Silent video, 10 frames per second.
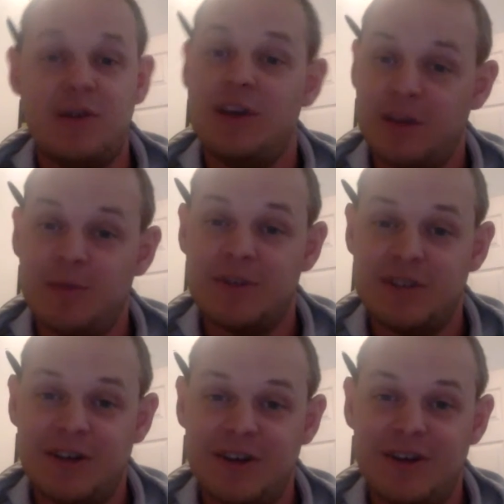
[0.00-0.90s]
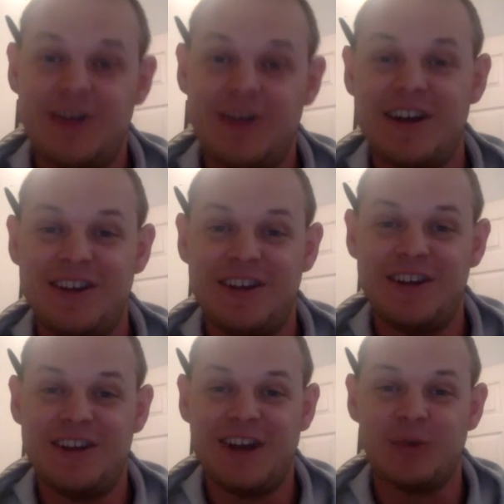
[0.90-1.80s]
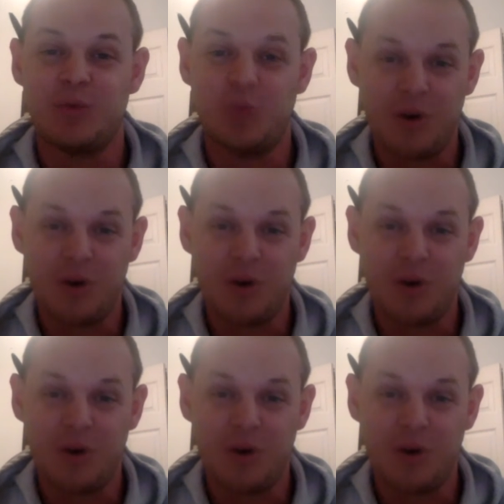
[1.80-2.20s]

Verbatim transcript: And let me tell you, I did it and I was wore